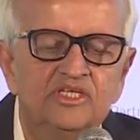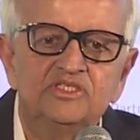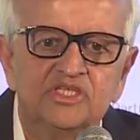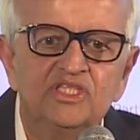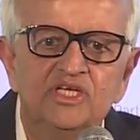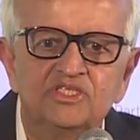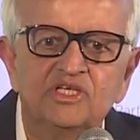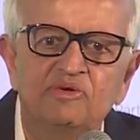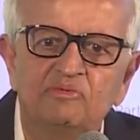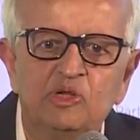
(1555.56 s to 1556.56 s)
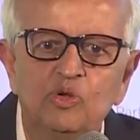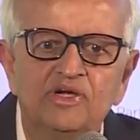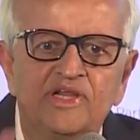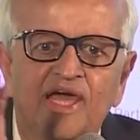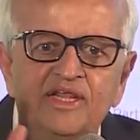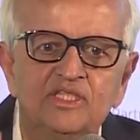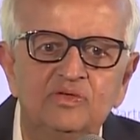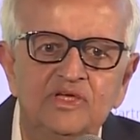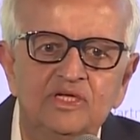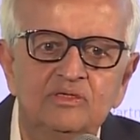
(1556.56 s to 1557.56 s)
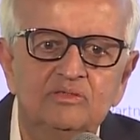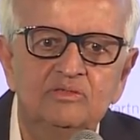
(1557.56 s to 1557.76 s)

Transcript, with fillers: In 10 years, everybody will retire anyway.